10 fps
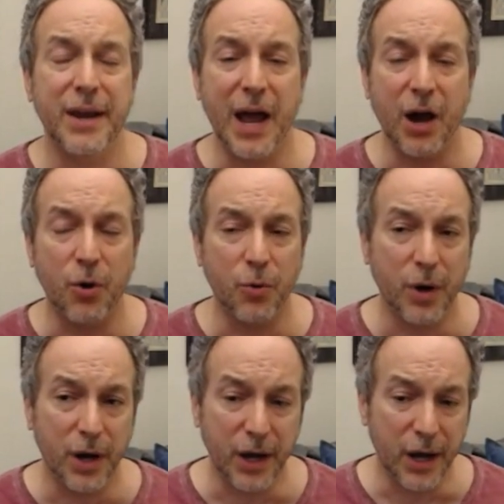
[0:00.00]

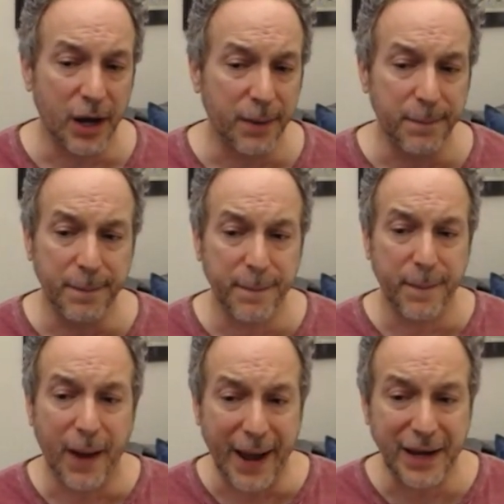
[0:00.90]
Now, um,
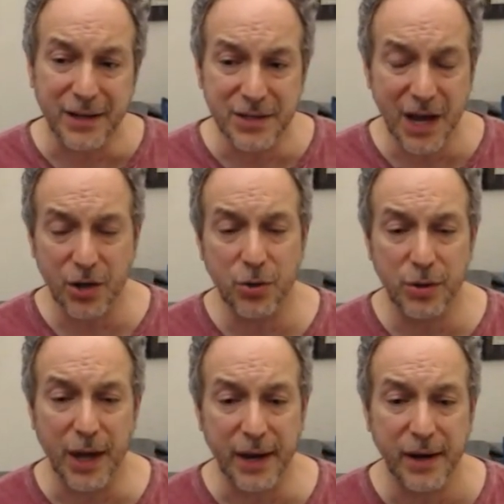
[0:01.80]
I can tell
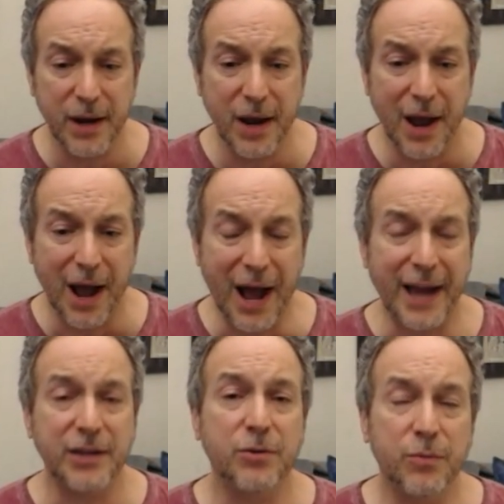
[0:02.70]
you that
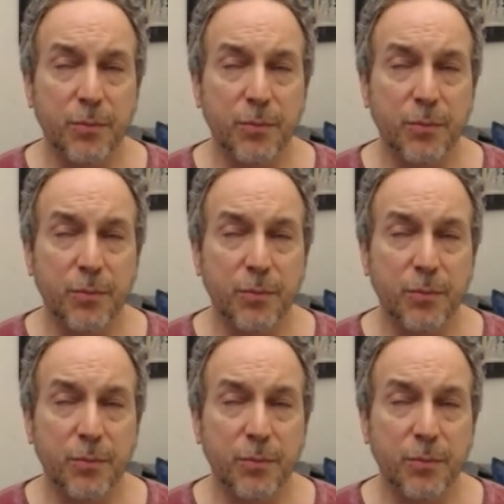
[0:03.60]
I